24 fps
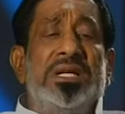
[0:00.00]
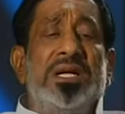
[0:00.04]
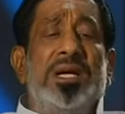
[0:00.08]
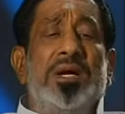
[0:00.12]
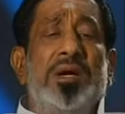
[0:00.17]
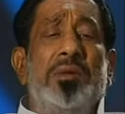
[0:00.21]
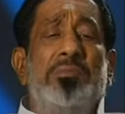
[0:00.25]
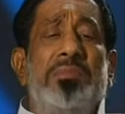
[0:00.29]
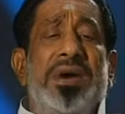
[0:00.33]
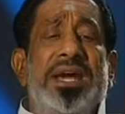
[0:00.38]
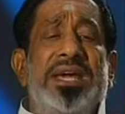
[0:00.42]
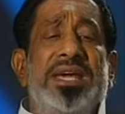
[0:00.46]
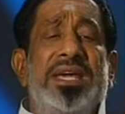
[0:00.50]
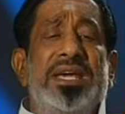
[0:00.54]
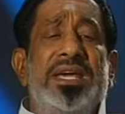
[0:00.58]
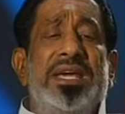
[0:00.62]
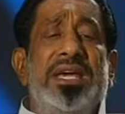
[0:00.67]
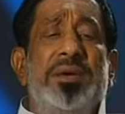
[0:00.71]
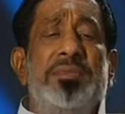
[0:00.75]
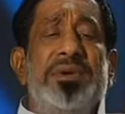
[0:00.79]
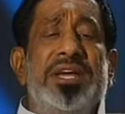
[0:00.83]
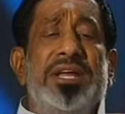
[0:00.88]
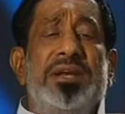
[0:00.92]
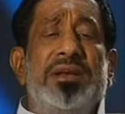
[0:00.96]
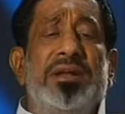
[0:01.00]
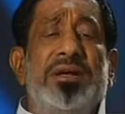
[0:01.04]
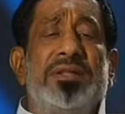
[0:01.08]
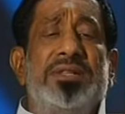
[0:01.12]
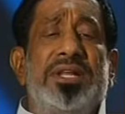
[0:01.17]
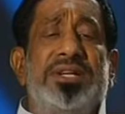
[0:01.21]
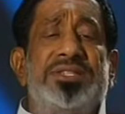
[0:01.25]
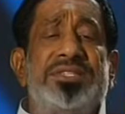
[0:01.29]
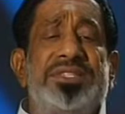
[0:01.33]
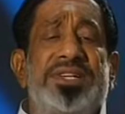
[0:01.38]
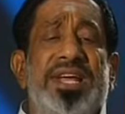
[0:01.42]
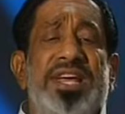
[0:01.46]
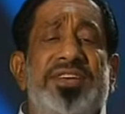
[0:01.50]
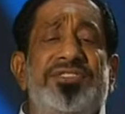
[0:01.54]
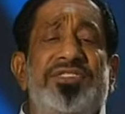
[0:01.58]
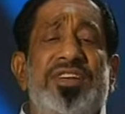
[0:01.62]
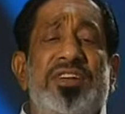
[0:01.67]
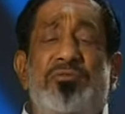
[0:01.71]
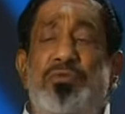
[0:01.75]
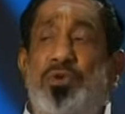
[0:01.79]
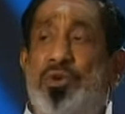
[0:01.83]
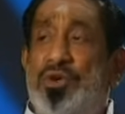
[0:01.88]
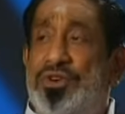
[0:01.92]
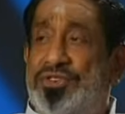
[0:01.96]
the stage
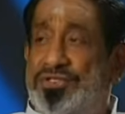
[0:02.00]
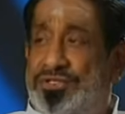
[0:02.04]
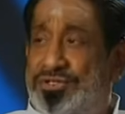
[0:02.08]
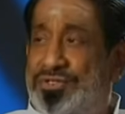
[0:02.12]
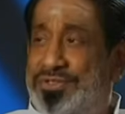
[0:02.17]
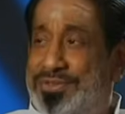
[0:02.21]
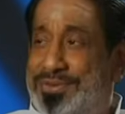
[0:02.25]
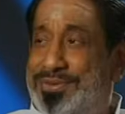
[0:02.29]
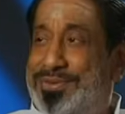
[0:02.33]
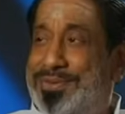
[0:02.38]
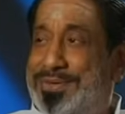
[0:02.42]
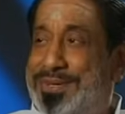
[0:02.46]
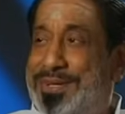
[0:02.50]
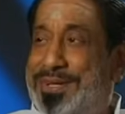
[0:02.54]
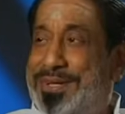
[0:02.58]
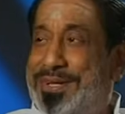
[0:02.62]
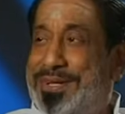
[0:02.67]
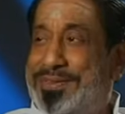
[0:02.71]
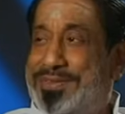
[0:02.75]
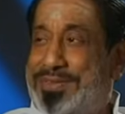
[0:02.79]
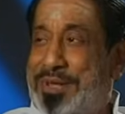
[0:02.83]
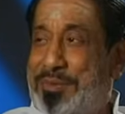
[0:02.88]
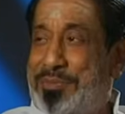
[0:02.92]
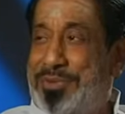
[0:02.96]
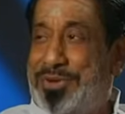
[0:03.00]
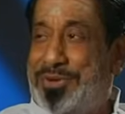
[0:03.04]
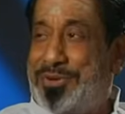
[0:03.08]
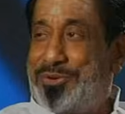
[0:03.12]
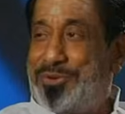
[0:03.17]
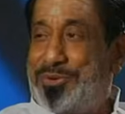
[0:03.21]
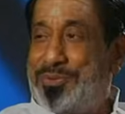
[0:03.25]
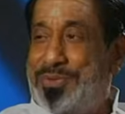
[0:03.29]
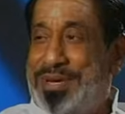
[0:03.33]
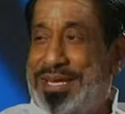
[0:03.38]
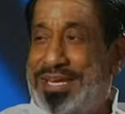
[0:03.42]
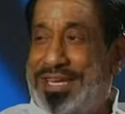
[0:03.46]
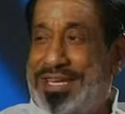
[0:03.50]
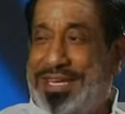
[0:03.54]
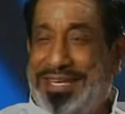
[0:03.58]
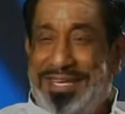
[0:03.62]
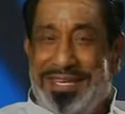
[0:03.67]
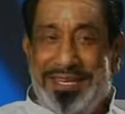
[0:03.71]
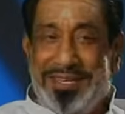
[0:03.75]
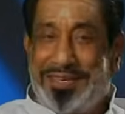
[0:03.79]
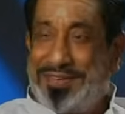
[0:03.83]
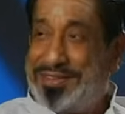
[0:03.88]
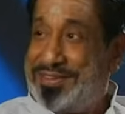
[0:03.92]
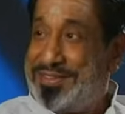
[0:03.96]
influence coming to my
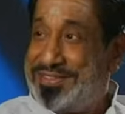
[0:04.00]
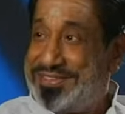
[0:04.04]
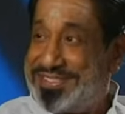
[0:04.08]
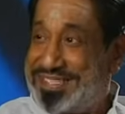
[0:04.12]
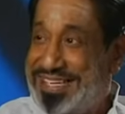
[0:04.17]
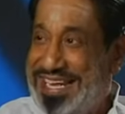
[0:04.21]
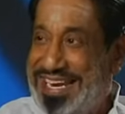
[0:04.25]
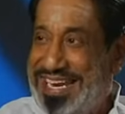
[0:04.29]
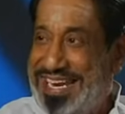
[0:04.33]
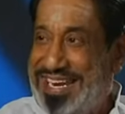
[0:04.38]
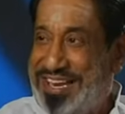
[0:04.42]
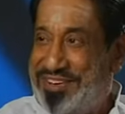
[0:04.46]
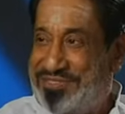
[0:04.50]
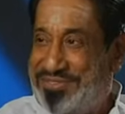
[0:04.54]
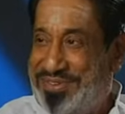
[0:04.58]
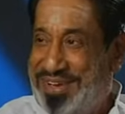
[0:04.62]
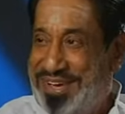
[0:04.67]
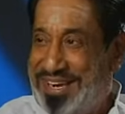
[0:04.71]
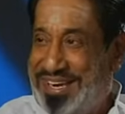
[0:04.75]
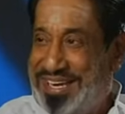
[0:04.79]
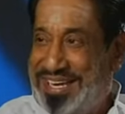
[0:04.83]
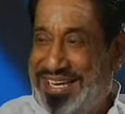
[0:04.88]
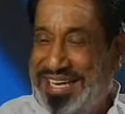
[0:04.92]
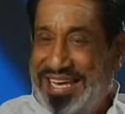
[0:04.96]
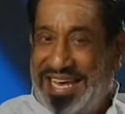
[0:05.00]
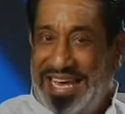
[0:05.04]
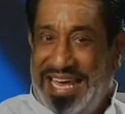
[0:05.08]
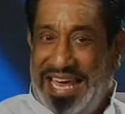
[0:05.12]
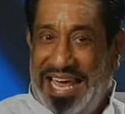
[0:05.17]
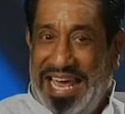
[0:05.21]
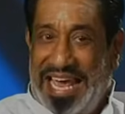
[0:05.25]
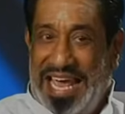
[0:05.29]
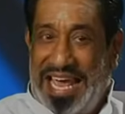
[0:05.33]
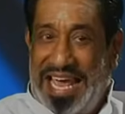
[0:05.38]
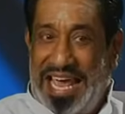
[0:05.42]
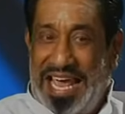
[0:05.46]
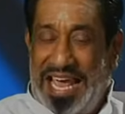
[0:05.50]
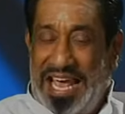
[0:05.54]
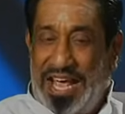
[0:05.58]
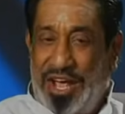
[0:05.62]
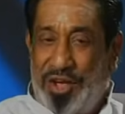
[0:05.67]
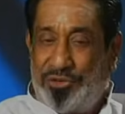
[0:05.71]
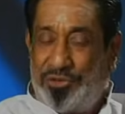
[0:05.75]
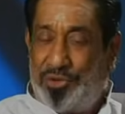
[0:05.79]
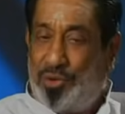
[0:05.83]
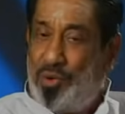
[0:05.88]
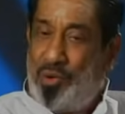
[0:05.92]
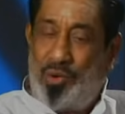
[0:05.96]
screen affair.
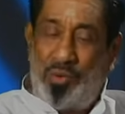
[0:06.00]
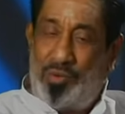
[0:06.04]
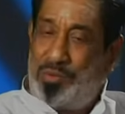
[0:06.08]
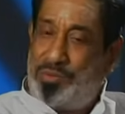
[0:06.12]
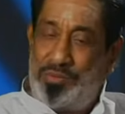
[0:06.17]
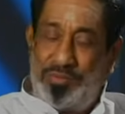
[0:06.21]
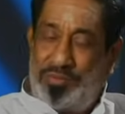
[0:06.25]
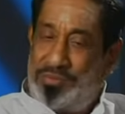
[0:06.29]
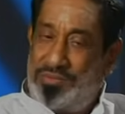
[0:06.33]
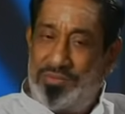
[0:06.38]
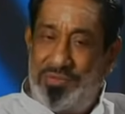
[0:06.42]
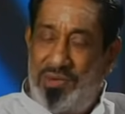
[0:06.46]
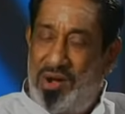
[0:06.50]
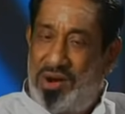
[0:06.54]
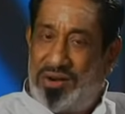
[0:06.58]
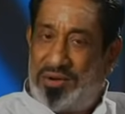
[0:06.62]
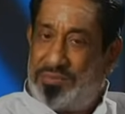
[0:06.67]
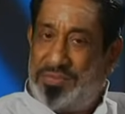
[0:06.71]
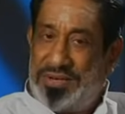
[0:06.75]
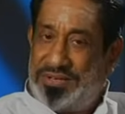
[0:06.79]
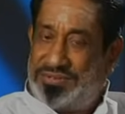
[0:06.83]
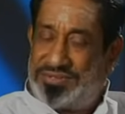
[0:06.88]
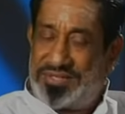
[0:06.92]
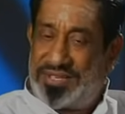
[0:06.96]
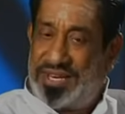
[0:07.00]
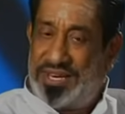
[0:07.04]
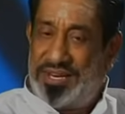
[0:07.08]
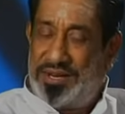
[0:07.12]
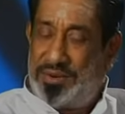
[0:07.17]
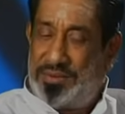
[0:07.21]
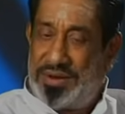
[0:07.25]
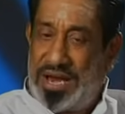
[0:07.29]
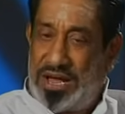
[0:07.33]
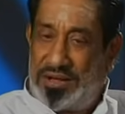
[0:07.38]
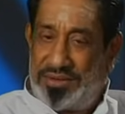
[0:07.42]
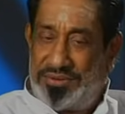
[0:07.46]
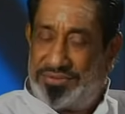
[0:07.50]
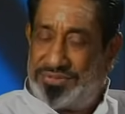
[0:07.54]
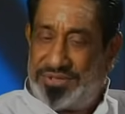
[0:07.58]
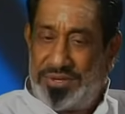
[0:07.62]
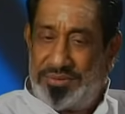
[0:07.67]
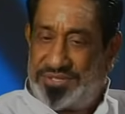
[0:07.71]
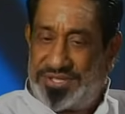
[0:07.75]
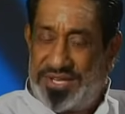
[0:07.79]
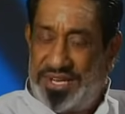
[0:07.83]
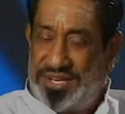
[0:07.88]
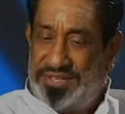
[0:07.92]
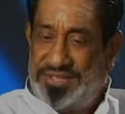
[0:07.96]
So, not my screen, now
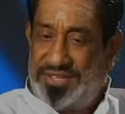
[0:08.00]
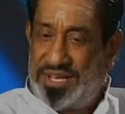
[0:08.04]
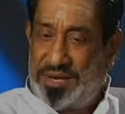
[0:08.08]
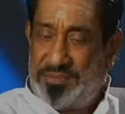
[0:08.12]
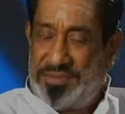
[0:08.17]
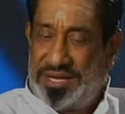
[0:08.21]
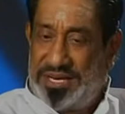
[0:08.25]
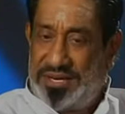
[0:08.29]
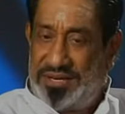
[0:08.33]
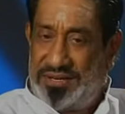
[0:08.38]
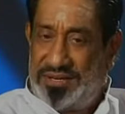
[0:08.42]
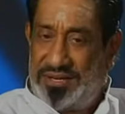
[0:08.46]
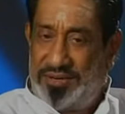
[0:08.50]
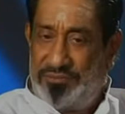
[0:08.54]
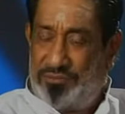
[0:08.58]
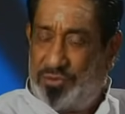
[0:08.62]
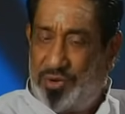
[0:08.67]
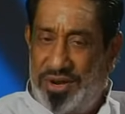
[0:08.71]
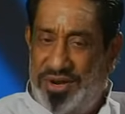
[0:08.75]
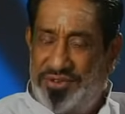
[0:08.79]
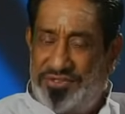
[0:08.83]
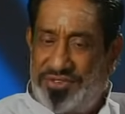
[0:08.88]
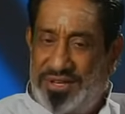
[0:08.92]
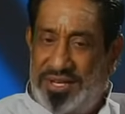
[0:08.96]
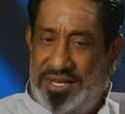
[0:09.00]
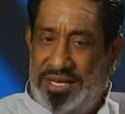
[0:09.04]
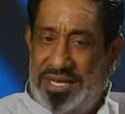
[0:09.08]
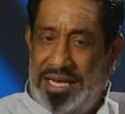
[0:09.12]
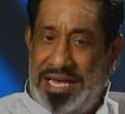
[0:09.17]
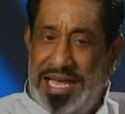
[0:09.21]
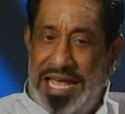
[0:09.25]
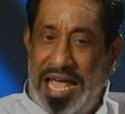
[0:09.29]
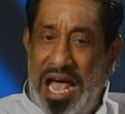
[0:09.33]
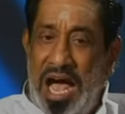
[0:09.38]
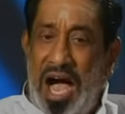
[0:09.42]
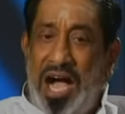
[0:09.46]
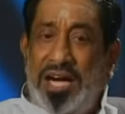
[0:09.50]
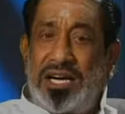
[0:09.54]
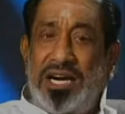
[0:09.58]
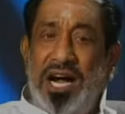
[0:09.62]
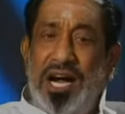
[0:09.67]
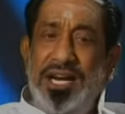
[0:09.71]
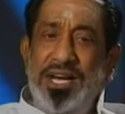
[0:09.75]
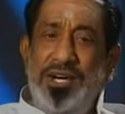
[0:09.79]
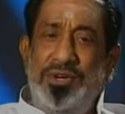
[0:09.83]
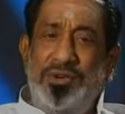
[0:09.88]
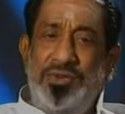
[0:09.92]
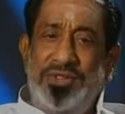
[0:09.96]
stage, influence.
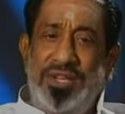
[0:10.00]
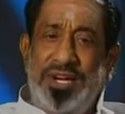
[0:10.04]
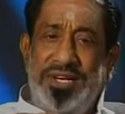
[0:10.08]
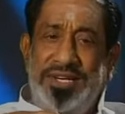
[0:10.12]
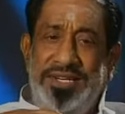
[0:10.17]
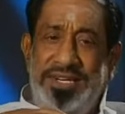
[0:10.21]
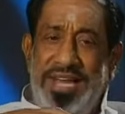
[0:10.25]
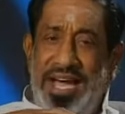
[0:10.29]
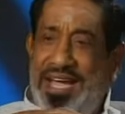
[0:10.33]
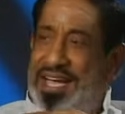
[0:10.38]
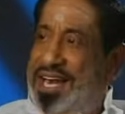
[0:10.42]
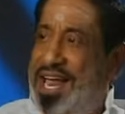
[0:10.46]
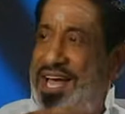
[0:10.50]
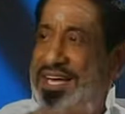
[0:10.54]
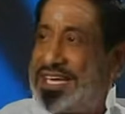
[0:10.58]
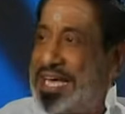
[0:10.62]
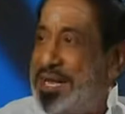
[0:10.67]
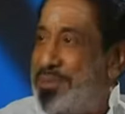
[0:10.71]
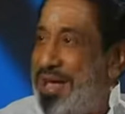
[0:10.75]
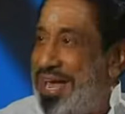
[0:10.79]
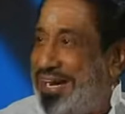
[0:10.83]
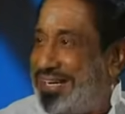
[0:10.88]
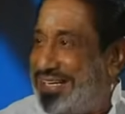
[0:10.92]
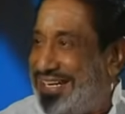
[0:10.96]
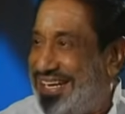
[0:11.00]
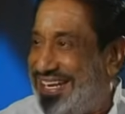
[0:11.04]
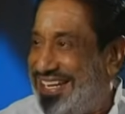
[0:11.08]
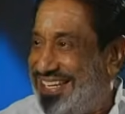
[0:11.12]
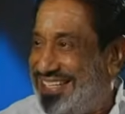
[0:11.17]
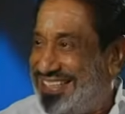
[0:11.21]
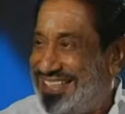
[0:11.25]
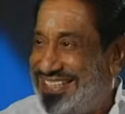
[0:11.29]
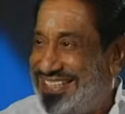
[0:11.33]
According to the dialogue I'm acting,